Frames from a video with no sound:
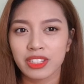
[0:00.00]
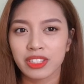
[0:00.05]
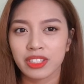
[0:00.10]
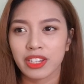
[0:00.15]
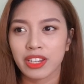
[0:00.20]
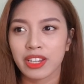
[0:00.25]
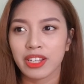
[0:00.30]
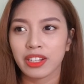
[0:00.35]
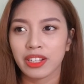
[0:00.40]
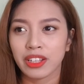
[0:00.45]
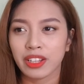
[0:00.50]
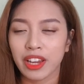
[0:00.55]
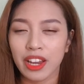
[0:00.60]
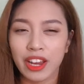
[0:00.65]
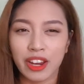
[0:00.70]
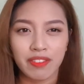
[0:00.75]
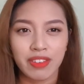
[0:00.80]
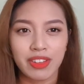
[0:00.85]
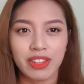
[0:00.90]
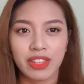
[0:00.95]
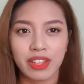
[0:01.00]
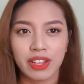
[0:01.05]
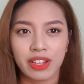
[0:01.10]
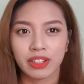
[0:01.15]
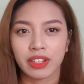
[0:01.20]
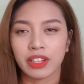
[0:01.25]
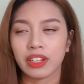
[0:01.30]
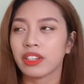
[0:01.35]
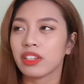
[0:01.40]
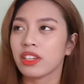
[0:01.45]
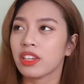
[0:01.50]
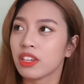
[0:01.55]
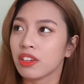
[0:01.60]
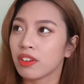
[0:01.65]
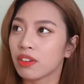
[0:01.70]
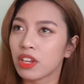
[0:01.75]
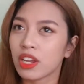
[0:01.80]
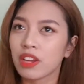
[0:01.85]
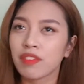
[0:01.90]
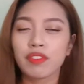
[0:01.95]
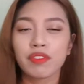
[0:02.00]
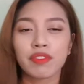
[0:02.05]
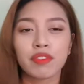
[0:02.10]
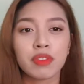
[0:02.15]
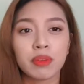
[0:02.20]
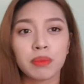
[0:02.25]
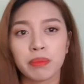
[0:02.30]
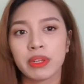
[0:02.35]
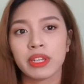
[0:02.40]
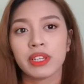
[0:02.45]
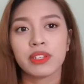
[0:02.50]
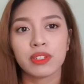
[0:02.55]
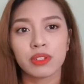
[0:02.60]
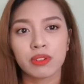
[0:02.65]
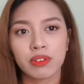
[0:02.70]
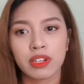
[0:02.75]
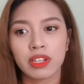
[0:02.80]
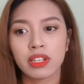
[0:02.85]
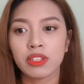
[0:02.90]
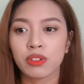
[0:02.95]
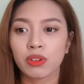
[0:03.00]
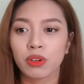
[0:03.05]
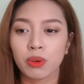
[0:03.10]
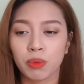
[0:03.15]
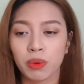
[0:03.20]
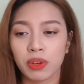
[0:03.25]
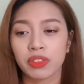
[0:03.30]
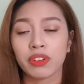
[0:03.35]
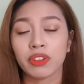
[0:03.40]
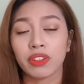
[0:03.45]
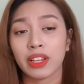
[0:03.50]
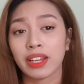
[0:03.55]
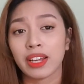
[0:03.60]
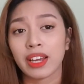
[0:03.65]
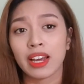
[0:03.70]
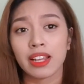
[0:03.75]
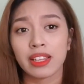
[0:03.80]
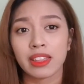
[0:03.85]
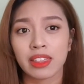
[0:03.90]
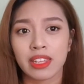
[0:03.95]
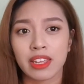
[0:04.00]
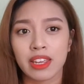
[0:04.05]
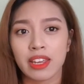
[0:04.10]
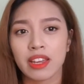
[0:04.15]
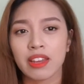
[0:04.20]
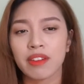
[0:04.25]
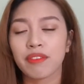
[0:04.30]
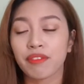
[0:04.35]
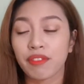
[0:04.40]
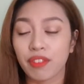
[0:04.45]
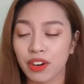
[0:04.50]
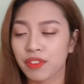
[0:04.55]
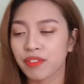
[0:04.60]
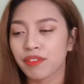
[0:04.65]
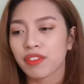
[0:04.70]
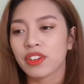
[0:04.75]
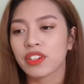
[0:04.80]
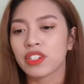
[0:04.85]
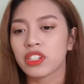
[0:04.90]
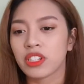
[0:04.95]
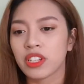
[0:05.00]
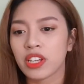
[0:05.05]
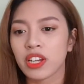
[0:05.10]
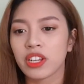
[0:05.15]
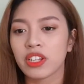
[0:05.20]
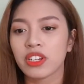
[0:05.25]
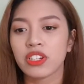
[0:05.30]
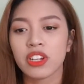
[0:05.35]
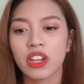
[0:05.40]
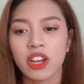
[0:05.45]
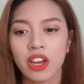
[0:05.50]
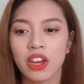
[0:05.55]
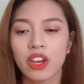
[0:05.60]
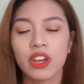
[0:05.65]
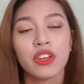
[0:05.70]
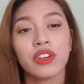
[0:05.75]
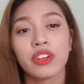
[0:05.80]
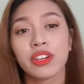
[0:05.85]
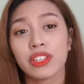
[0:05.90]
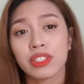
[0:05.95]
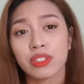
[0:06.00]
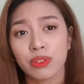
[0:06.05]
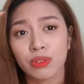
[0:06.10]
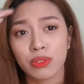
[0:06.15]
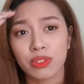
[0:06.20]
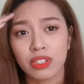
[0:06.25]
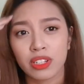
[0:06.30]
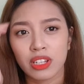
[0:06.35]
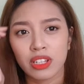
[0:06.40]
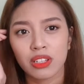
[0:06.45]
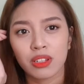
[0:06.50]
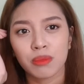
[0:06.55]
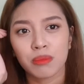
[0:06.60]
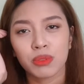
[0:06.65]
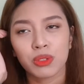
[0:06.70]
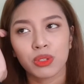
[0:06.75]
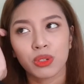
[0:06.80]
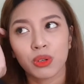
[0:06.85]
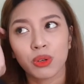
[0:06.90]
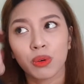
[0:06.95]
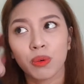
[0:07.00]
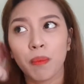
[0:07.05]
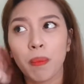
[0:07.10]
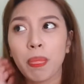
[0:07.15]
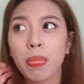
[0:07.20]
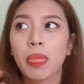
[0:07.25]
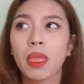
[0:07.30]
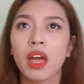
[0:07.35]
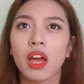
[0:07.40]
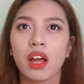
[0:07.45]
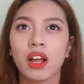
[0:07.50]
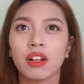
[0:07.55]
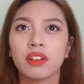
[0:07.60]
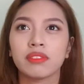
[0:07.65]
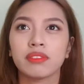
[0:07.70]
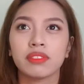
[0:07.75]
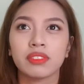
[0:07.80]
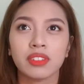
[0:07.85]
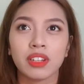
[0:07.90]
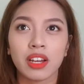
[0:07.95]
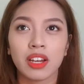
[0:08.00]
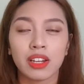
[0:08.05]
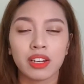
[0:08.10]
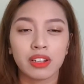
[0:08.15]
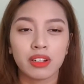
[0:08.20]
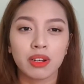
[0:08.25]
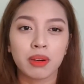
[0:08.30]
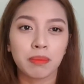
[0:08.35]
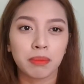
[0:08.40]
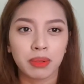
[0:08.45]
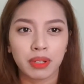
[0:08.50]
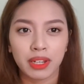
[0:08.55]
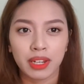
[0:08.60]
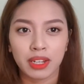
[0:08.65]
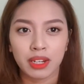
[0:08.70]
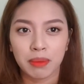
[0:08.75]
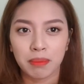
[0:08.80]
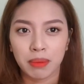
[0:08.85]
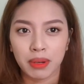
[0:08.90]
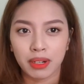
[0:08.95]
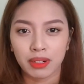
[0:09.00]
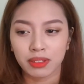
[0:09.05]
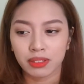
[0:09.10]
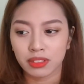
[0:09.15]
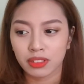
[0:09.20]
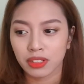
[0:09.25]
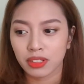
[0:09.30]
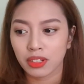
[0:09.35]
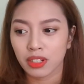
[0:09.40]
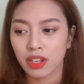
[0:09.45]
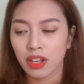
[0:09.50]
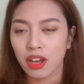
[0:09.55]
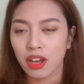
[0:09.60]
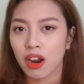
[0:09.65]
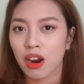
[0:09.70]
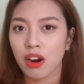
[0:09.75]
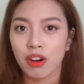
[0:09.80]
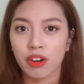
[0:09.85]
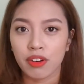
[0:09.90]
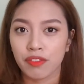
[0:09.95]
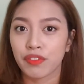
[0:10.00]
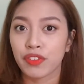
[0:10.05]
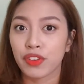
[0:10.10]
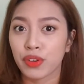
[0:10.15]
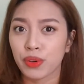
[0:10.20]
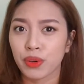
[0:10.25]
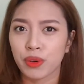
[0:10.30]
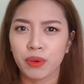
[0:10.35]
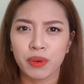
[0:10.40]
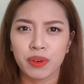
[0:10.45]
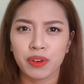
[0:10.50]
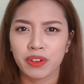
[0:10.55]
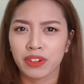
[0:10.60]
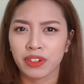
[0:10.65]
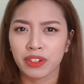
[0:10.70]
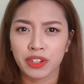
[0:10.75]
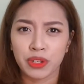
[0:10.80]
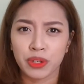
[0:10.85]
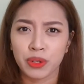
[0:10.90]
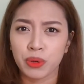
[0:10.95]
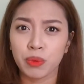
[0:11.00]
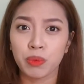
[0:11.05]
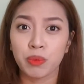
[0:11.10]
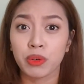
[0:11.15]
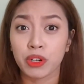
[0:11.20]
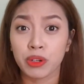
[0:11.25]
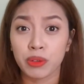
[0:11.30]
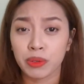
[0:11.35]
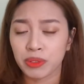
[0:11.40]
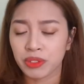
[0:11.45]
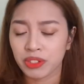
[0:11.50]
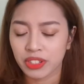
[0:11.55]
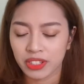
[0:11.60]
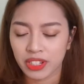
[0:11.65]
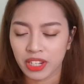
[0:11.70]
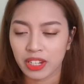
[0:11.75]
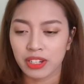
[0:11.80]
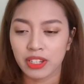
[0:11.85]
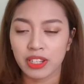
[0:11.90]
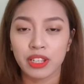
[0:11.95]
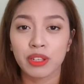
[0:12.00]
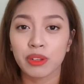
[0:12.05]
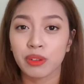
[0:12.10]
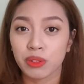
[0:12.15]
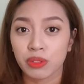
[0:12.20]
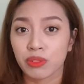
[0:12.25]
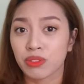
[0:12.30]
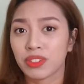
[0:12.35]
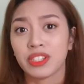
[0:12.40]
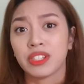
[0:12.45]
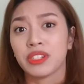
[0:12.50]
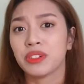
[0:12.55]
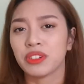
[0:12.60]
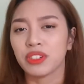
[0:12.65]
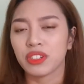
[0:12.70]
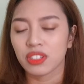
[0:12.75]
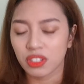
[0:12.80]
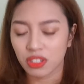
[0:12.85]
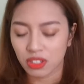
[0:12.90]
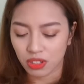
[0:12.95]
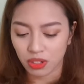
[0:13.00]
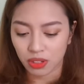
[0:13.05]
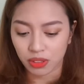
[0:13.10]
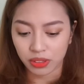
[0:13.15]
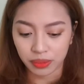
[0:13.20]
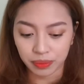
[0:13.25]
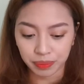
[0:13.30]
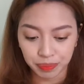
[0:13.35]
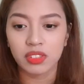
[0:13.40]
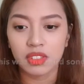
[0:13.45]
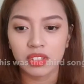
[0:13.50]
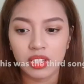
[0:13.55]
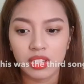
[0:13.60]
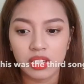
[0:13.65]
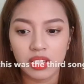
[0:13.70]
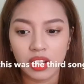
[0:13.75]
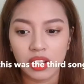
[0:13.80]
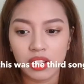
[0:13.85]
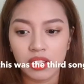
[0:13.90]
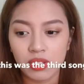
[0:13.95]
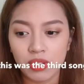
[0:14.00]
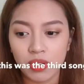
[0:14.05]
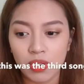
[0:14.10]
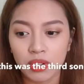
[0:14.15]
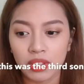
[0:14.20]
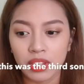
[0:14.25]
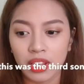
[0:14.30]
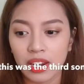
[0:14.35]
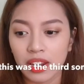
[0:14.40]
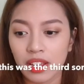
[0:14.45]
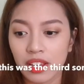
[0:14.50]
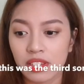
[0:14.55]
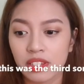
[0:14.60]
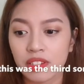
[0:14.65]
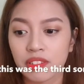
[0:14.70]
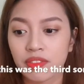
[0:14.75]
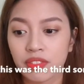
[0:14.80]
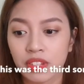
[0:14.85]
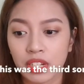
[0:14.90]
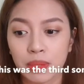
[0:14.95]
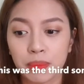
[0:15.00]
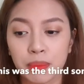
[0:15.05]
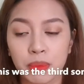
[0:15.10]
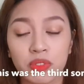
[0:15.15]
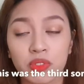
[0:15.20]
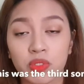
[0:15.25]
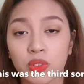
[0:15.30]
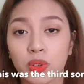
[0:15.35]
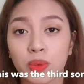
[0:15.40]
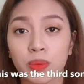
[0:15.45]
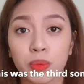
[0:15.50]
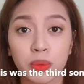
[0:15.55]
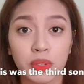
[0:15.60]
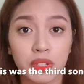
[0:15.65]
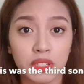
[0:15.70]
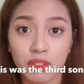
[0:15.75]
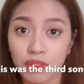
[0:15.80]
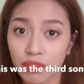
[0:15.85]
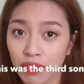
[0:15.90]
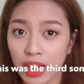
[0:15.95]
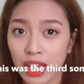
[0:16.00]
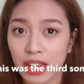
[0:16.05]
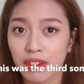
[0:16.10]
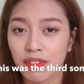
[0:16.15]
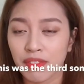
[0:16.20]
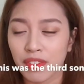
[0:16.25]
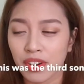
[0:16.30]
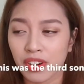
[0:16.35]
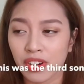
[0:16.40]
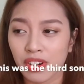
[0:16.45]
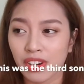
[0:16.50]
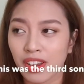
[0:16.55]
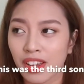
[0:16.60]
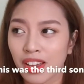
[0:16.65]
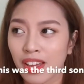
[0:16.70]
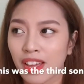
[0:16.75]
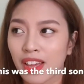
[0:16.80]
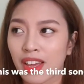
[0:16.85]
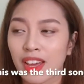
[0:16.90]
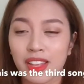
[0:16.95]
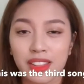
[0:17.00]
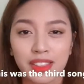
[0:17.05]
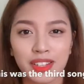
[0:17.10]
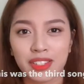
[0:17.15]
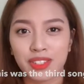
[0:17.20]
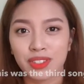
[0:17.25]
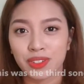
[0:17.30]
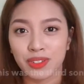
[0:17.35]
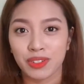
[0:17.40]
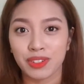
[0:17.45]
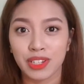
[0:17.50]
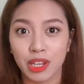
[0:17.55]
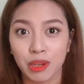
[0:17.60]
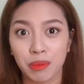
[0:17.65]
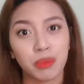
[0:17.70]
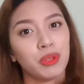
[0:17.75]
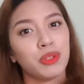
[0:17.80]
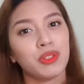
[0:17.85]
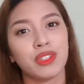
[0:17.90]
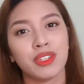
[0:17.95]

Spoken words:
see like everything, like even from the big screens, or when they're like at the front stage, you can still see them. So I didn't complain about our view or, you know, where we were standing. It was really good. So the second song that SF9 performed was Fanfare, and that's their debut